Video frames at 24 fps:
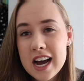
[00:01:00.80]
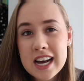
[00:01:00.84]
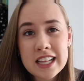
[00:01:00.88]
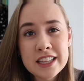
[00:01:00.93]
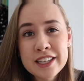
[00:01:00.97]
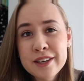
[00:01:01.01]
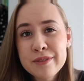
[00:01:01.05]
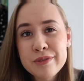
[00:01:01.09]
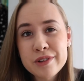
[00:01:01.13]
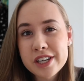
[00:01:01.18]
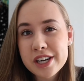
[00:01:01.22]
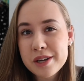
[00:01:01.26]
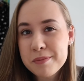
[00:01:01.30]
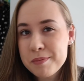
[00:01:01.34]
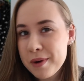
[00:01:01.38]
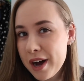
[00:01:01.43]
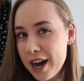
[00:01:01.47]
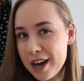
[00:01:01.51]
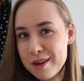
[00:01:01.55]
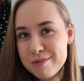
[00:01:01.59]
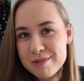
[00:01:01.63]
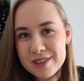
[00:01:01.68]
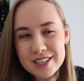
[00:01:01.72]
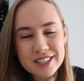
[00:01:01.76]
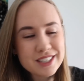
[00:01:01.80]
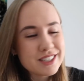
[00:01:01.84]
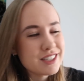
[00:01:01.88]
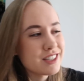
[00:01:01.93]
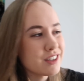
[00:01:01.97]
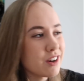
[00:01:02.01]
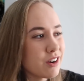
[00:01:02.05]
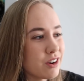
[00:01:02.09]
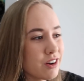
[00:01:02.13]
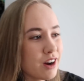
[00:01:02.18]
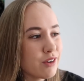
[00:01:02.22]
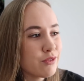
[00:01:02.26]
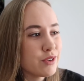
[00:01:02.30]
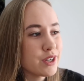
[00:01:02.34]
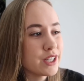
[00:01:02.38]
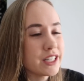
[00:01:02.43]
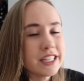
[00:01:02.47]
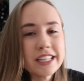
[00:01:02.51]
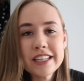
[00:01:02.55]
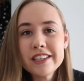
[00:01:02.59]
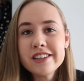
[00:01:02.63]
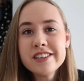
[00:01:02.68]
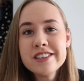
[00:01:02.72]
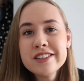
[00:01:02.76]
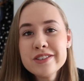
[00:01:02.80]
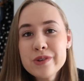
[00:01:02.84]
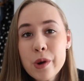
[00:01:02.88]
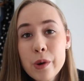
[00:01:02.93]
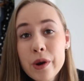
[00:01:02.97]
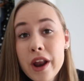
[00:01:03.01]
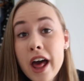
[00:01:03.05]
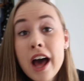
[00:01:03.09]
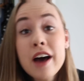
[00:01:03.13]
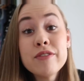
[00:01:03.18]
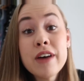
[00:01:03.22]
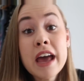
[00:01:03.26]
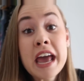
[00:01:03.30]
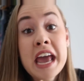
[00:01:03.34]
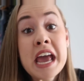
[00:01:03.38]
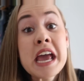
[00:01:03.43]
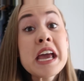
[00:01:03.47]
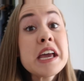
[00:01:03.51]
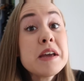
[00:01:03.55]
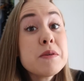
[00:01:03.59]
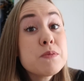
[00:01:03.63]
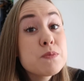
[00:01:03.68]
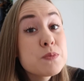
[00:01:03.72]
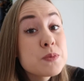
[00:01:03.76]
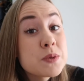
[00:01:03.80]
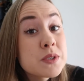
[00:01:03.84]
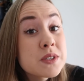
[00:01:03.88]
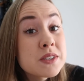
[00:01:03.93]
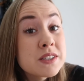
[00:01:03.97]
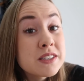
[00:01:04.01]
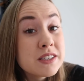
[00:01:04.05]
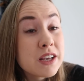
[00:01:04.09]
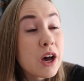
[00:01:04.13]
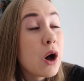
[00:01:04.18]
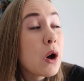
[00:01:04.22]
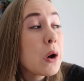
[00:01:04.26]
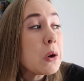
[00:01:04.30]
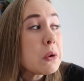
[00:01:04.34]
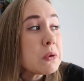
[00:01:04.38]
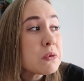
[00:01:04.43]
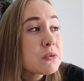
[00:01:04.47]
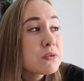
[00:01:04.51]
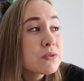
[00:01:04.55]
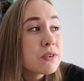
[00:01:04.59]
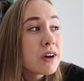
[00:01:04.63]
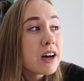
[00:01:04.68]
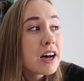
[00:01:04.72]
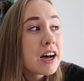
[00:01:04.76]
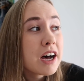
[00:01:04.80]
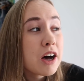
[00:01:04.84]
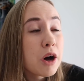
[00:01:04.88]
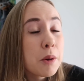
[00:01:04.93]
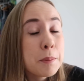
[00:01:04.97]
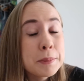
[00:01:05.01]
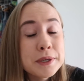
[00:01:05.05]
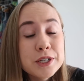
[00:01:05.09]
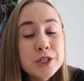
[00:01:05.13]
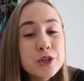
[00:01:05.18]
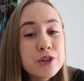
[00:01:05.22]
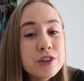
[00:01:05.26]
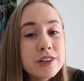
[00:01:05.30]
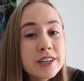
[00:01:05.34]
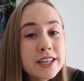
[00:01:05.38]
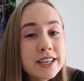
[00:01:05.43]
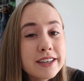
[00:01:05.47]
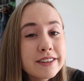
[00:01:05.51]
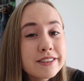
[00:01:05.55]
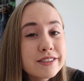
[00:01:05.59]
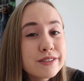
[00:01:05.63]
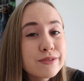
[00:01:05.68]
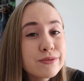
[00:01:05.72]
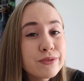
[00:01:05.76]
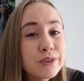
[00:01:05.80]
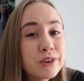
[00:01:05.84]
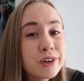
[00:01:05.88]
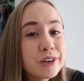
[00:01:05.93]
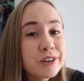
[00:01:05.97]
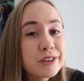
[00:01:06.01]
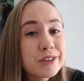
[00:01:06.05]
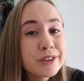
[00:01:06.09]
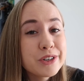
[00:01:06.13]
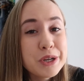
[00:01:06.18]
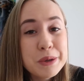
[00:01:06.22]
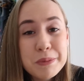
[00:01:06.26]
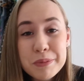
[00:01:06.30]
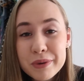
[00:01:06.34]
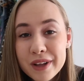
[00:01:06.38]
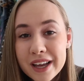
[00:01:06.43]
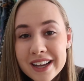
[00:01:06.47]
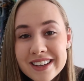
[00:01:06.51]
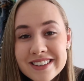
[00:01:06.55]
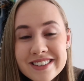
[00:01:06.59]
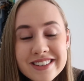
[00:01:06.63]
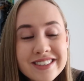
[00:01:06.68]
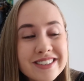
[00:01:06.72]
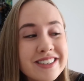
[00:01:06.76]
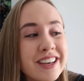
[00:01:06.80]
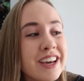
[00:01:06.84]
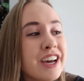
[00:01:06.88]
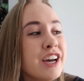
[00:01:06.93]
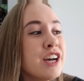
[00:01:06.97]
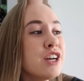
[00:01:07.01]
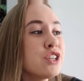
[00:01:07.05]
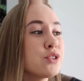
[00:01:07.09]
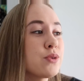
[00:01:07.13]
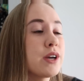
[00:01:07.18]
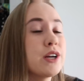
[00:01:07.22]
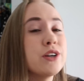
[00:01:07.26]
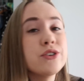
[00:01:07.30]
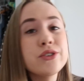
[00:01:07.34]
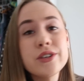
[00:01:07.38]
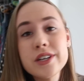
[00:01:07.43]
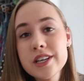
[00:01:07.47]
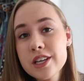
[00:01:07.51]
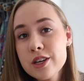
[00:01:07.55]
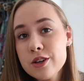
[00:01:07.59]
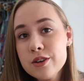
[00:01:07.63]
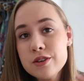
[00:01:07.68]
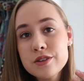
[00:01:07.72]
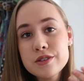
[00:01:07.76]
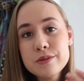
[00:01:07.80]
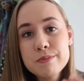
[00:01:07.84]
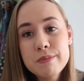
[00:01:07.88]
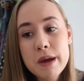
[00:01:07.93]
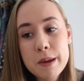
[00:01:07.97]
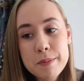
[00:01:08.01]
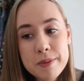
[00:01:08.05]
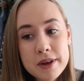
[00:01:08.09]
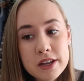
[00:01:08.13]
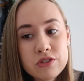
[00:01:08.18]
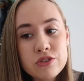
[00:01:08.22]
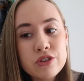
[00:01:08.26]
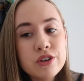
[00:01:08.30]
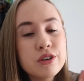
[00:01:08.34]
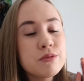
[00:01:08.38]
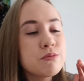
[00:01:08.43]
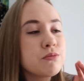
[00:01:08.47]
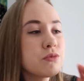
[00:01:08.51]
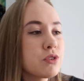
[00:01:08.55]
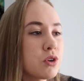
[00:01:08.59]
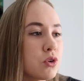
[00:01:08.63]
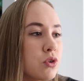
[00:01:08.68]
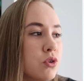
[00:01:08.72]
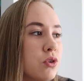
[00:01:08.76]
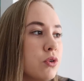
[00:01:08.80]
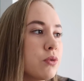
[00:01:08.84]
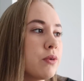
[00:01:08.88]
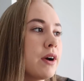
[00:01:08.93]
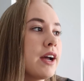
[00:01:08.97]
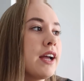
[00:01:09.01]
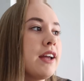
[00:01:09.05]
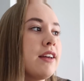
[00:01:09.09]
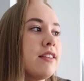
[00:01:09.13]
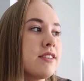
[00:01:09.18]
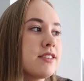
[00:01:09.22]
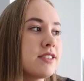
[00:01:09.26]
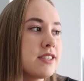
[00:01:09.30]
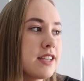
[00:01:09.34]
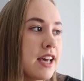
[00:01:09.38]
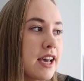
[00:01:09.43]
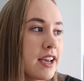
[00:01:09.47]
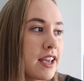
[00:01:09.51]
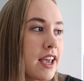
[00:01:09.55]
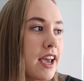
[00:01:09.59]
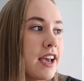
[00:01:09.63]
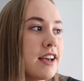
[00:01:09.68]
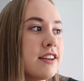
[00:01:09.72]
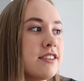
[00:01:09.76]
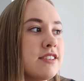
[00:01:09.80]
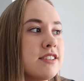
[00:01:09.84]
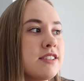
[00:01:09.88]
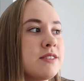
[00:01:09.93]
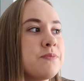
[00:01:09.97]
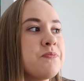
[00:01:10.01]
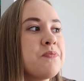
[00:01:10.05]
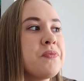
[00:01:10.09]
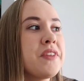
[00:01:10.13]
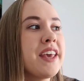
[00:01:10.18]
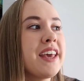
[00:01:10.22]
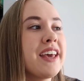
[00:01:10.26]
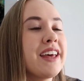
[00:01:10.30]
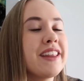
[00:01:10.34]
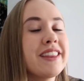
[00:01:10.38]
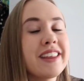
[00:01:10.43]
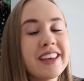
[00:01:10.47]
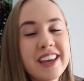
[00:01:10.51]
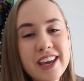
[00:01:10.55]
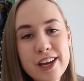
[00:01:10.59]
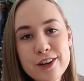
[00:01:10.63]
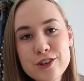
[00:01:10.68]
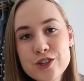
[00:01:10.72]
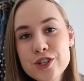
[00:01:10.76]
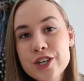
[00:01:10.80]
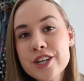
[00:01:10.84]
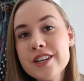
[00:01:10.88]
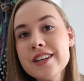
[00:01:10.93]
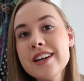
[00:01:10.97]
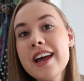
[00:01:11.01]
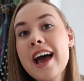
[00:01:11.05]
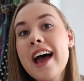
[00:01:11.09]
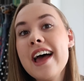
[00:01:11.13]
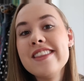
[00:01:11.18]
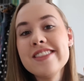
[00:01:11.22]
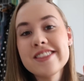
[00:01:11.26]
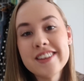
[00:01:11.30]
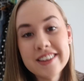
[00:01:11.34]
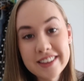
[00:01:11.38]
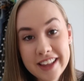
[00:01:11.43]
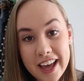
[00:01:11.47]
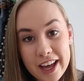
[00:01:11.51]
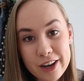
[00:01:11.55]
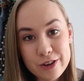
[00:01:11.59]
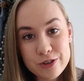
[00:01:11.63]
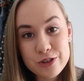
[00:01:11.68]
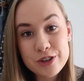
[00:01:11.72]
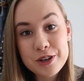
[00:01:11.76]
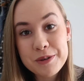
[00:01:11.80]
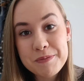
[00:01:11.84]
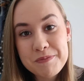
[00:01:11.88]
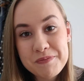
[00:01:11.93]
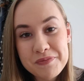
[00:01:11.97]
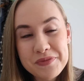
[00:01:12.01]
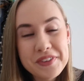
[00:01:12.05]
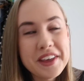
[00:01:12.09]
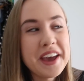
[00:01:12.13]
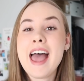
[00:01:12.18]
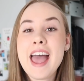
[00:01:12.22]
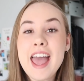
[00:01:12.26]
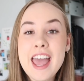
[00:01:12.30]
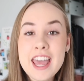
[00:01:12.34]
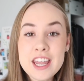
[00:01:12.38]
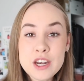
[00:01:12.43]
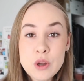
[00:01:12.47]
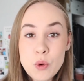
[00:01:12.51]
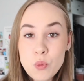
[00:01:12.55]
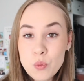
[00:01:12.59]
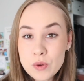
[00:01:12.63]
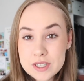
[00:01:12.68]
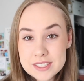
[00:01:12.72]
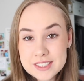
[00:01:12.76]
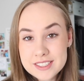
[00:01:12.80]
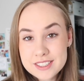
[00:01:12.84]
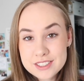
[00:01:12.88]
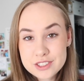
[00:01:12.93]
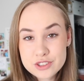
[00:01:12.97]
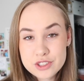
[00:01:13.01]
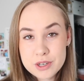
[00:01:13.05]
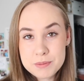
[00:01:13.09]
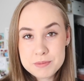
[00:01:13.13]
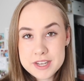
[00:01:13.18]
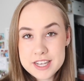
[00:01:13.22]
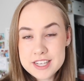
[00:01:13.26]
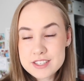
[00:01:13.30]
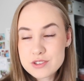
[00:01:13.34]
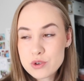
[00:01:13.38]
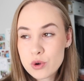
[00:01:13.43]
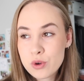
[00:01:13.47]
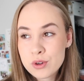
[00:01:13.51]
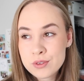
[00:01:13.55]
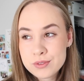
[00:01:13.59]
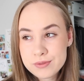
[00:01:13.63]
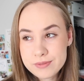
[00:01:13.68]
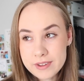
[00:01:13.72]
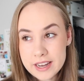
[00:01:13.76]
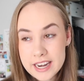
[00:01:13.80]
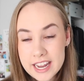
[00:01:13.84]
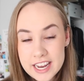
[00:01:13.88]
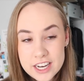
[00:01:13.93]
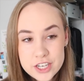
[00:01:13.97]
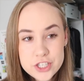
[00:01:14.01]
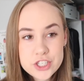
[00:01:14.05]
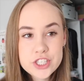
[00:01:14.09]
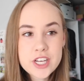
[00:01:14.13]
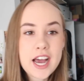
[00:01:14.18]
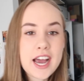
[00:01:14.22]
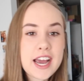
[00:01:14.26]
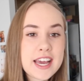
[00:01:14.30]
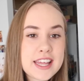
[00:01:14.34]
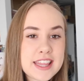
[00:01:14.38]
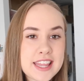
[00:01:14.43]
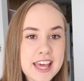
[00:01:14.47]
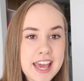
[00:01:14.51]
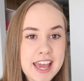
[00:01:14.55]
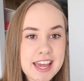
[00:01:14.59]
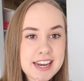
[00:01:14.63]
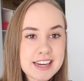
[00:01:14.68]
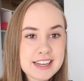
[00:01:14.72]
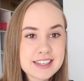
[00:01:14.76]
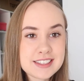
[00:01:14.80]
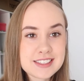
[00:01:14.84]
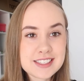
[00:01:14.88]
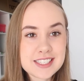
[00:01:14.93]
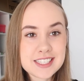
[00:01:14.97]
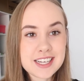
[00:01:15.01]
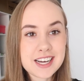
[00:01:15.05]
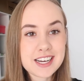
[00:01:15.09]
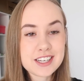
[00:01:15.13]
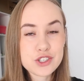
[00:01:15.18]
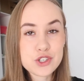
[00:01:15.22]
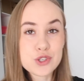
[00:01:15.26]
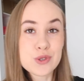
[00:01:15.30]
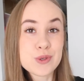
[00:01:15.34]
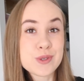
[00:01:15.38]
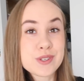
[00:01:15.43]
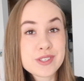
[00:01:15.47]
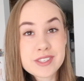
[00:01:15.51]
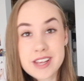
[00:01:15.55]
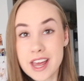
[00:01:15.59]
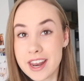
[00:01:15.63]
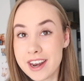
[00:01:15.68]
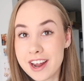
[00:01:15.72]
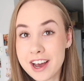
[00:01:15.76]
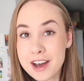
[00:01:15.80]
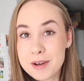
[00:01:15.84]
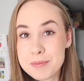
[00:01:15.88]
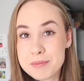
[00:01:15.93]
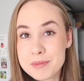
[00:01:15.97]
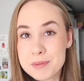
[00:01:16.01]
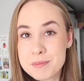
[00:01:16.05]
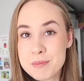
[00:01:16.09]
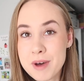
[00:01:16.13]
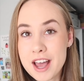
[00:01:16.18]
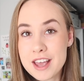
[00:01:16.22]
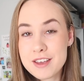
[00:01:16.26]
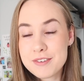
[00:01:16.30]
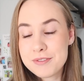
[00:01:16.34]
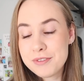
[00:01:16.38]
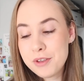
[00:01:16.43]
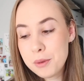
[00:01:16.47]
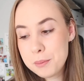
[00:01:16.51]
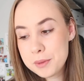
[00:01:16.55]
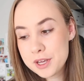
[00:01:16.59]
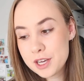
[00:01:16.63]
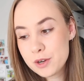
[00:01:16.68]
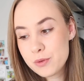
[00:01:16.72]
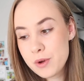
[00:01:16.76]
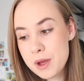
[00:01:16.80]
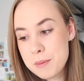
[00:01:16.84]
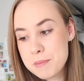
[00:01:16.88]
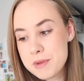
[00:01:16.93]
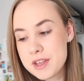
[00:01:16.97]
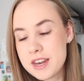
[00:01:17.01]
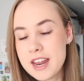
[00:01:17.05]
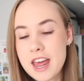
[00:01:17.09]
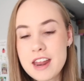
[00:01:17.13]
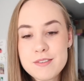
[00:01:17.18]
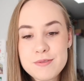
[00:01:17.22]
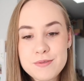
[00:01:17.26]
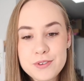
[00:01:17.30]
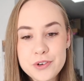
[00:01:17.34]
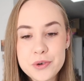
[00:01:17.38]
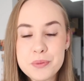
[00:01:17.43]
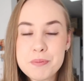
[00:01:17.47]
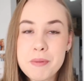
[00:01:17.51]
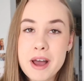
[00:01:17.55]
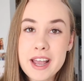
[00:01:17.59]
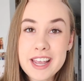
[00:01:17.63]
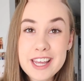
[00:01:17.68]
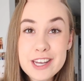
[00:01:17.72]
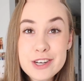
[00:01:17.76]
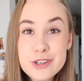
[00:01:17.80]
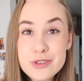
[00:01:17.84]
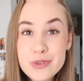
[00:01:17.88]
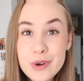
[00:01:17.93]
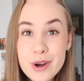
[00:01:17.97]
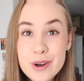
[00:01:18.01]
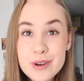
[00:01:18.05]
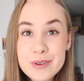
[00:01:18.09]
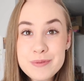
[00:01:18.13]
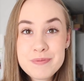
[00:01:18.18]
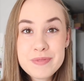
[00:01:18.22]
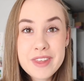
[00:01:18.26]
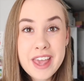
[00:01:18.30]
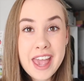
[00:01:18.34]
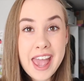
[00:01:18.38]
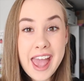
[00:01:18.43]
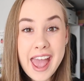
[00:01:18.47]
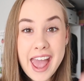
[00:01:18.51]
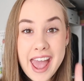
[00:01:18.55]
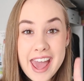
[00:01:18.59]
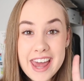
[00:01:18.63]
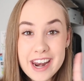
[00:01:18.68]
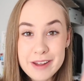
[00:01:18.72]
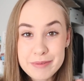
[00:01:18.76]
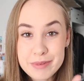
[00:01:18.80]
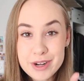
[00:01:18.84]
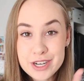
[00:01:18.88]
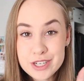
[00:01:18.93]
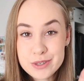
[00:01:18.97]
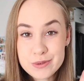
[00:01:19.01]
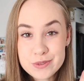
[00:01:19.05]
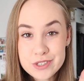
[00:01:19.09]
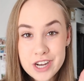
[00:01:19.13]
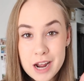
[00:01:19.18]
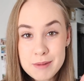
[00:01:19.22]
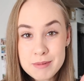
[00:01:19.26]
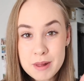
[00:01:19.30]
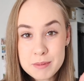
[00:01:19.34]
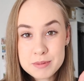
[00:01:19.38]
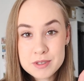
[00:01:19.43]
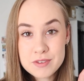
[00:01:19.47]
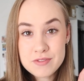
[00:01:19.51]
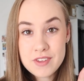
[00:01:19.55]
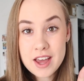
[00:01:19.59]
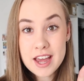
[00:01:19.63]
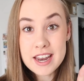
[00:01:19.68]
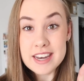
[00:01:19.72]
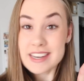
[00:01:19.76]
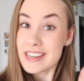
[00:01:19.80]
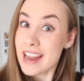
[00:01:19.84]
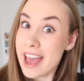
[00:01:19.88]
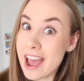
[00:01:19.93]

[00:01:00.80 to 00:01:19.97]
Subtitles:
I live in an apartment, so I really don't have heaps of opportunities for new places, so I usually use my bedroom, the hallway, the staircase, the kitchen, and the lounge room. And once the script is all finished, I then start to set up my filming equipment and film my intro, and I'm going to do a time lapse of that